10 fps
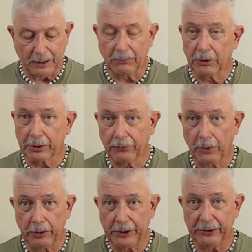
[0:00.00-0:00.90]
I'm looking
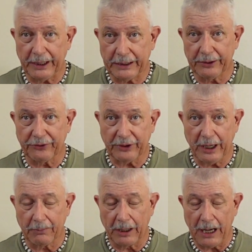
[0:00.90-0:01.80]
forward to taking this
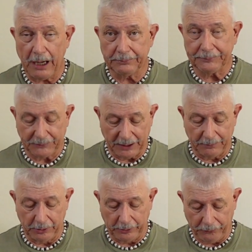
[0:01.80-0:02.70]
camera out.
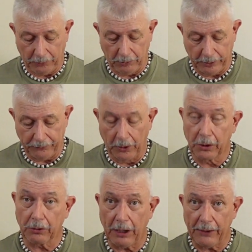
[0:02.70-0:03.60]
I'm looking forward to
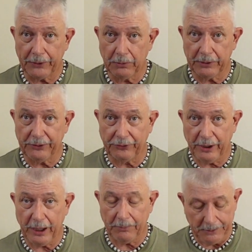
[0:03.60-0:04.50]
photographing with this
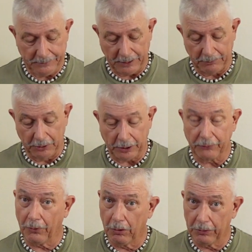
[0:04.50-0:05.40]
camera. I'm looking
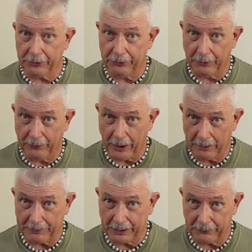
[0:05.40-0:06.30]
forward to
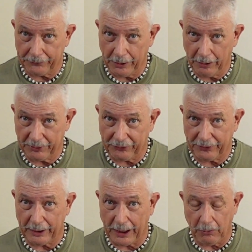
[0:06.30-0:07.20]
developing the film and
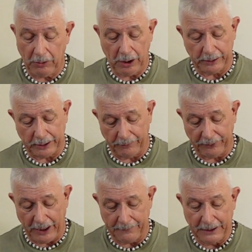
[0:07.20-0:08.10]
see how well it comes
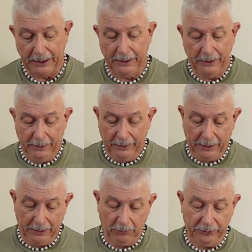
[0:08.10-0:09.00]
out.
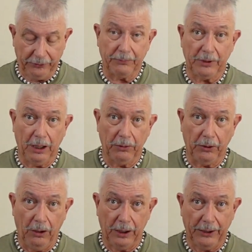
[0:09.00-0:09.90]
And once I'm done with
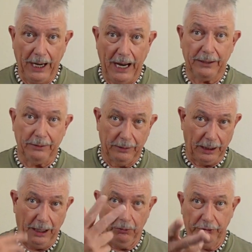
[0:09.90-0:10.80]
all of that,
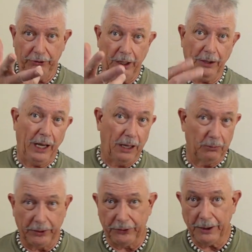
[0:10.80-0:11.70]
I will share
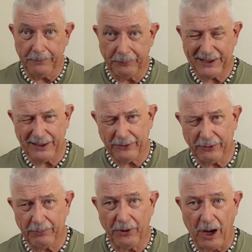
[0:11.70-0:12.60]
that with you and
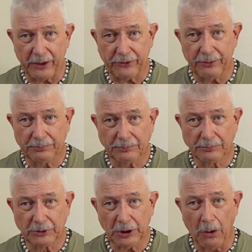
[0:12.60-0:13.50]
some thoughts.
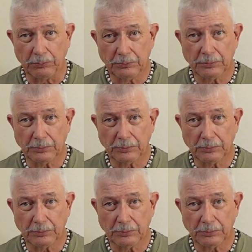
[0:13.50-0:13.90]
So